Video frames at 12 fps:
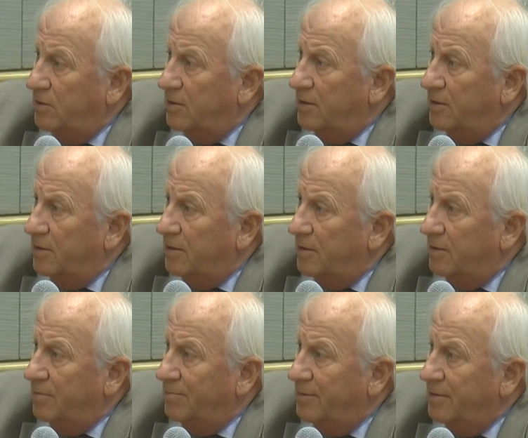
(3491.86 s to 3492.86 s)

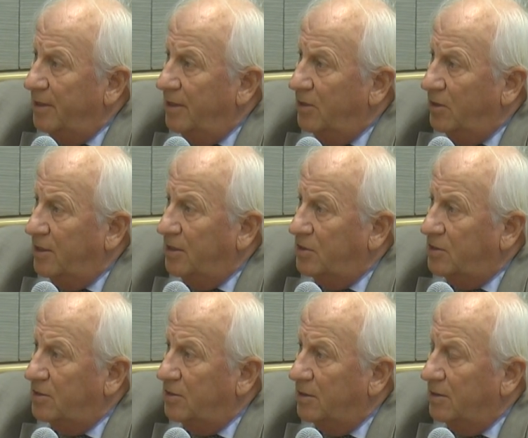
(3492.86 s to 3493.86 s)
uh, in
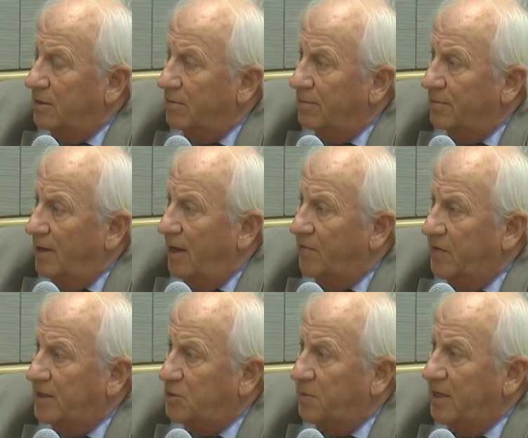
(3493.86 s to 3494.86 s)
his uh,
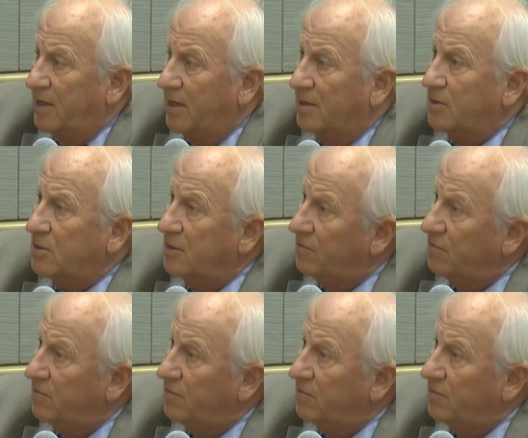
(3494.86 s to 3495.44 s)
life experience